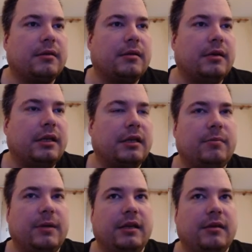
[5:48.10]
it
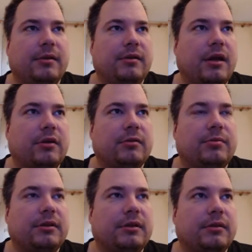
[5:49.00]
explains a little bit of how to
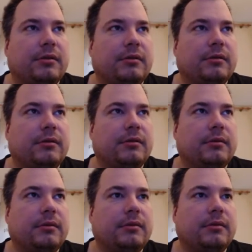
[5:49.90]
put it on
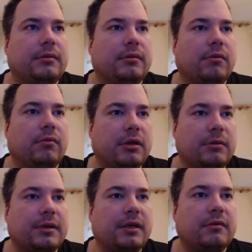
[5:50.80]

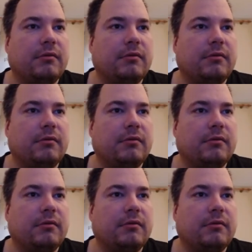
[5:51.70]
WordPress,